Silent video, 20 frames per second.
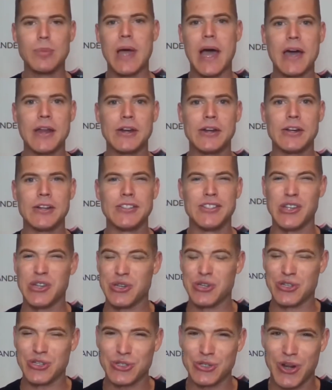patterns? Are
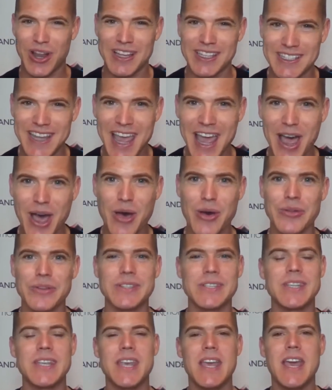you stressed out?"